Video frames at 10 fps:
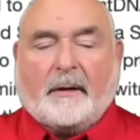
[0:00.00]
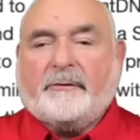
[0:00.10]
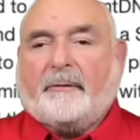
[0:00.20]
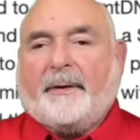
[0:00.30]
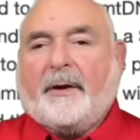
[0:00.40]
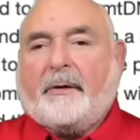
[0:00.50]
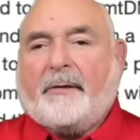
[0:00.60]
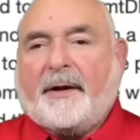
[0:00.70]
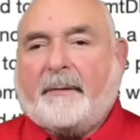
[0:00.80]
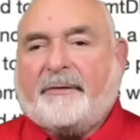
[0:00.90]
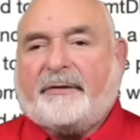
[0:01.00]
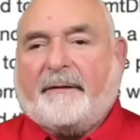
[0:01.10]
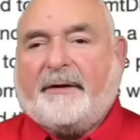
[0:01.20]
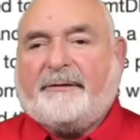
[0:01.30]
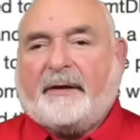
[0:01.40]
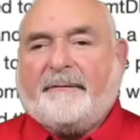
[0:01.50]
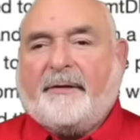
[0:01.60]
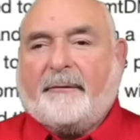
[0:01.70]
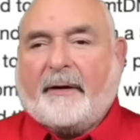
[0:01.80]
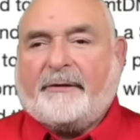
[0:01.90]
So we go to the number
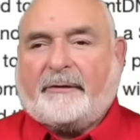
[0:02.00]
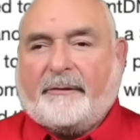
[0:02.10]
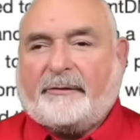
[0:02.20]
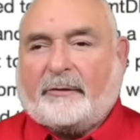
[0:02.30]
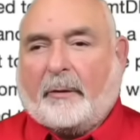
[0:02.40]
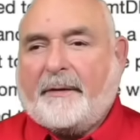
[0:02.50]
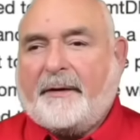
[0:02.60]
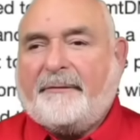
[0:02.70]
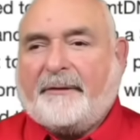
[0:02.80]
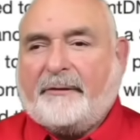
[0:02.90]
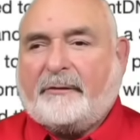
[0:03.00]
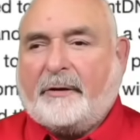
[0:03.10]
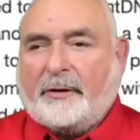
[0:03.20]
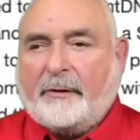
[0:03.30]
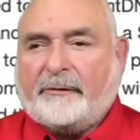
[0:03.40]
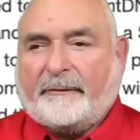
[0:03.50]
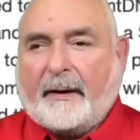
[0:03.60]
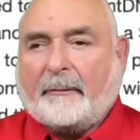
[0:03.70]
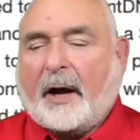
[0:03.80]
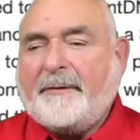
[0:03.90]
77. The rest of the story the defense could use if
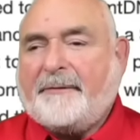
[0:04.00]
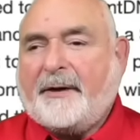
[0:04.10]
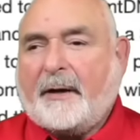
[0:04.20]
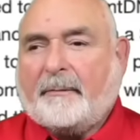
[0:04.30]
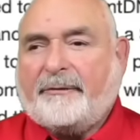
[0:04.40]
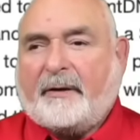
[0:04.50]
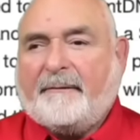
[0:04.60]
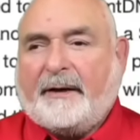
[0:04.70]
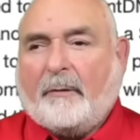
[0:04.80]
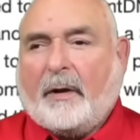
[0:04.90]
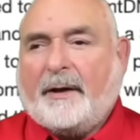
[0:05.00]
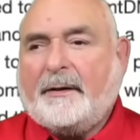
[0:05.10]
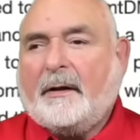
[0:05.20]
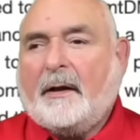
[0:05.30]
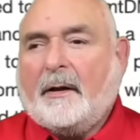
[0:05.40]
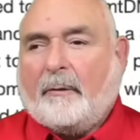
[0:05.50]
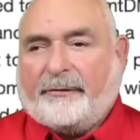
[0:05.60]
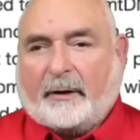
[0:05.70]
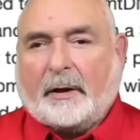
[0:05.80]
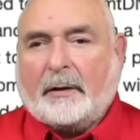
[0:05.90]
I'm right that number 71
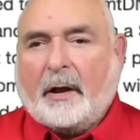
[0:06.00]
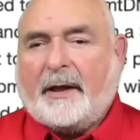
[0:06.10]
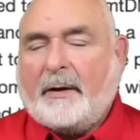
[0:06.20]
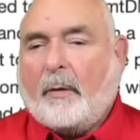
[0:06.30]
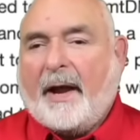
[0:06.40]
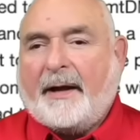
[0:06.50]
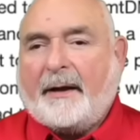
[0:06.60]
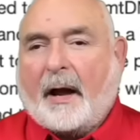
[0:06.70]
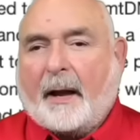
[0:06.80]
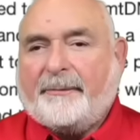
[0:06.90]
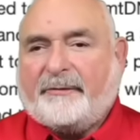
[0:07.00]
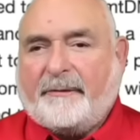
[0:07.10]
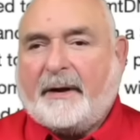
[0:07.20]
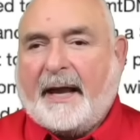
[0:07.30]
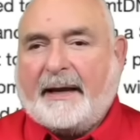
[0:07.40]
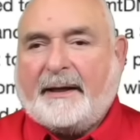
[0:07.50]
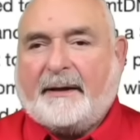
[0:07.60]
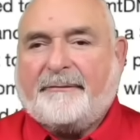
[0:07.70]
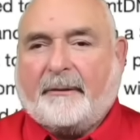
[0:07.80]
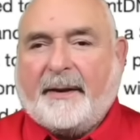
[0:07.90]
was a clunky way to obfuscate
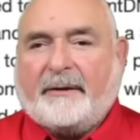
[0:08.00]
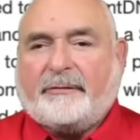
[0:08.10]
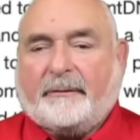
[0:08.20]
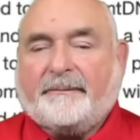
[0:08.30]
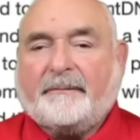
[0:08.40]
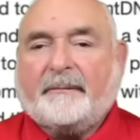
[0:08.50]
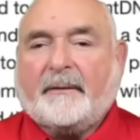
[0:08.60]
information.